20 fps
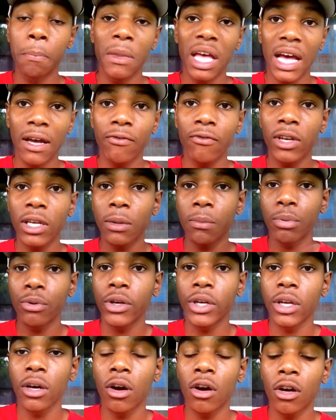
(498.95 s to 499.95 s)
I flick
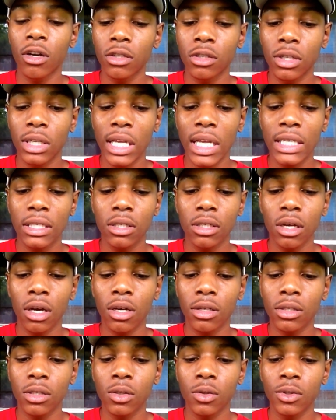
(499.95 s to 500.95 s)
pretty hard, so that's
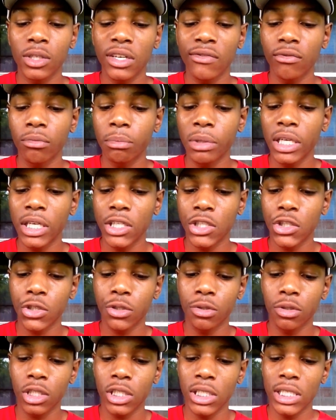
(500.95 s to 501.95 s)
also giving me
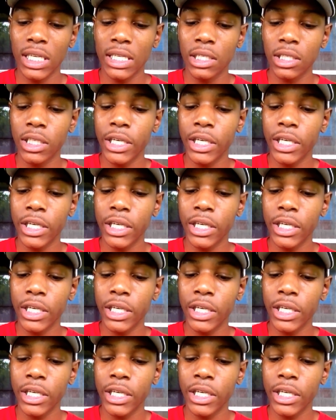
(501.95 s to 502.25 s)
issues because that's